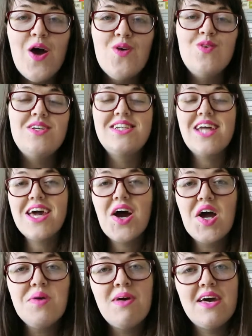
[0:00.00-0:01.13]
Hello! Today
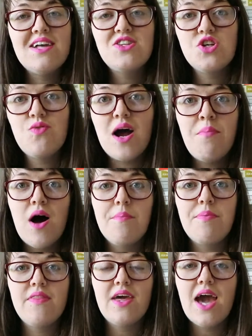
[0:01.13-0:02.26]
I am here to wrap
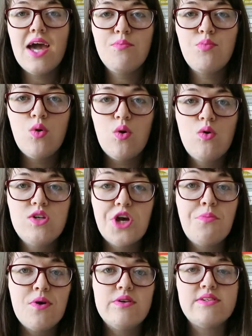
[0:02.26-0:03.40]
up the April
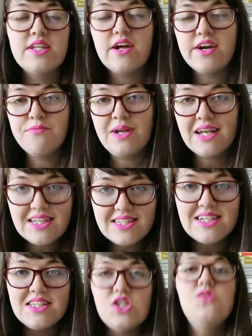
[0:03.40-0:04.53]
audiobooks that I have been
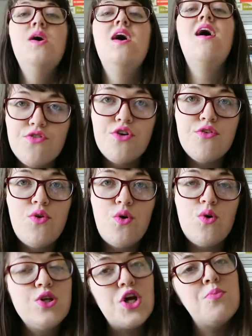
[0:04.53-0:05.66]
listening to. But through
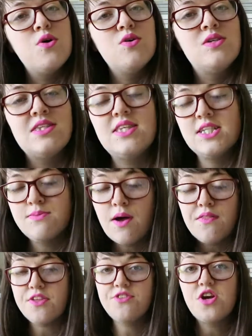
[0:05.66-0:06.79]
4 audiobooks this
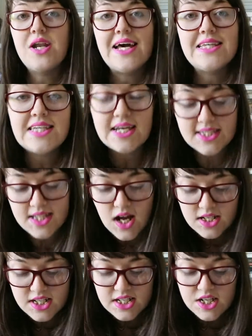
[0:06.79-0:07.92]
month, so let's get
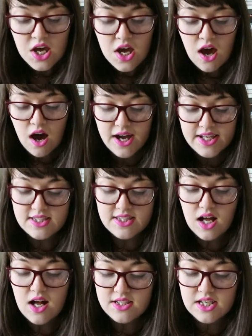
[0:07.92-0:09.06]
started. I
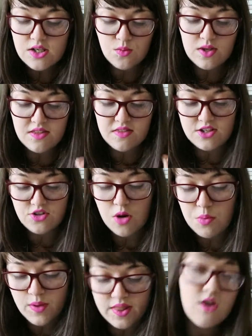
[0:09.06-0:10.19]
started with The
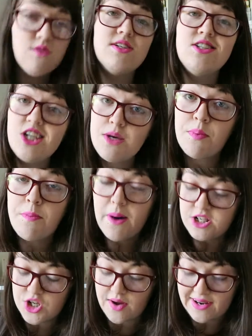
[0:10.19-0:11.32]
Trouble with Goats and Sheep
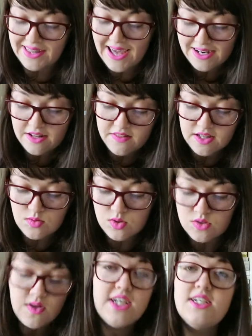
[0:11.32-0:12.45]
by Joanna Cannon. This was
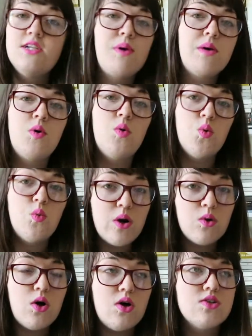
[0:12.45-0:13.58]
narrated by Paula
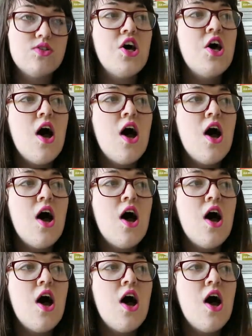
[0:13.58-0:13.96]
Wilcox.